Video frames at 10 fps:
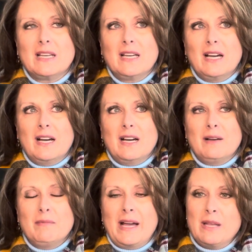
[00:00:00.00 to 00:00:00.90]

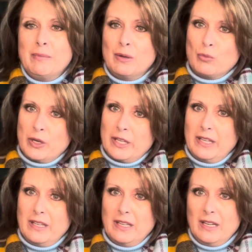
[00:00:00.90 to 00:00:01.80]
I had been
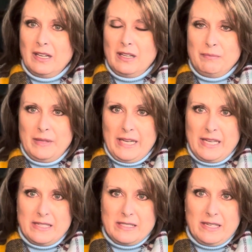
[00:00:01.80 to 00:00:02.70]
working
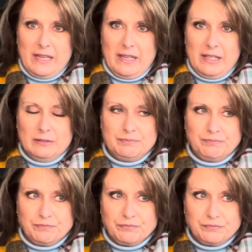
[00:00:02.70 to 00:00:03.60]
at a
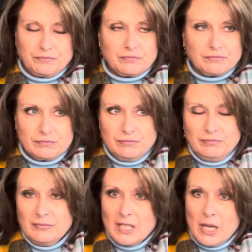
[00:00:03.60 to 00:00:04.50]

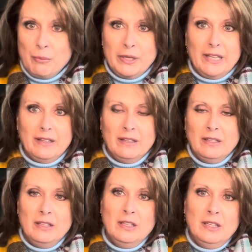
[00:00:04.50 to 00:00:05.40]
company
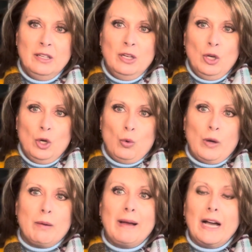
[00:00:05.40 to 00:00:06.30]

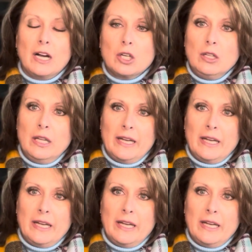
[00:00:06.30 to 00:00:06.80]
where my uncle